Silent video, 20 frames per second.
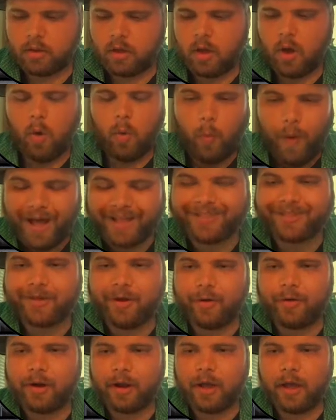What's
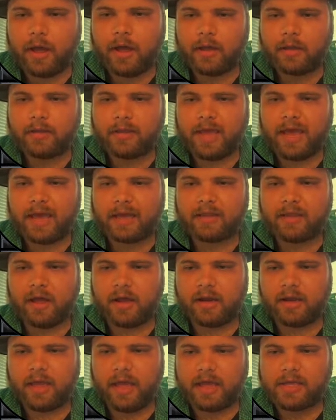going on?
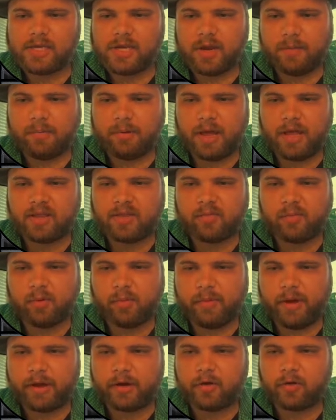Tectonic Edge here, playing some more
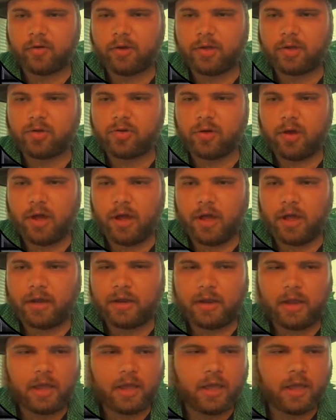Mono Green
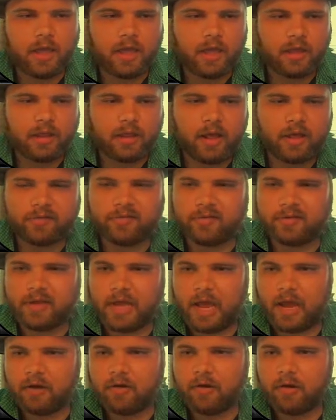Tron, and actually I'm
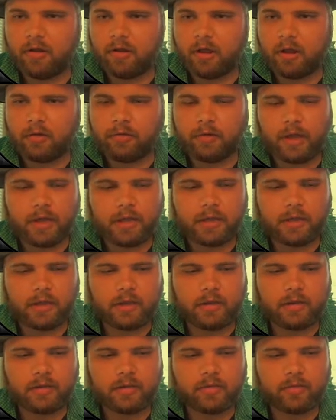just watching myself play
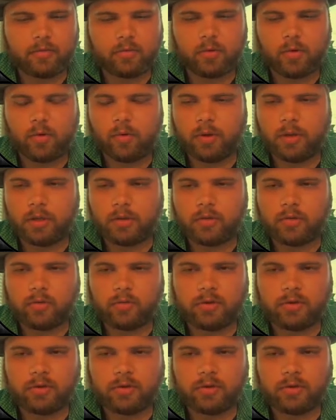some Mono Green Tron.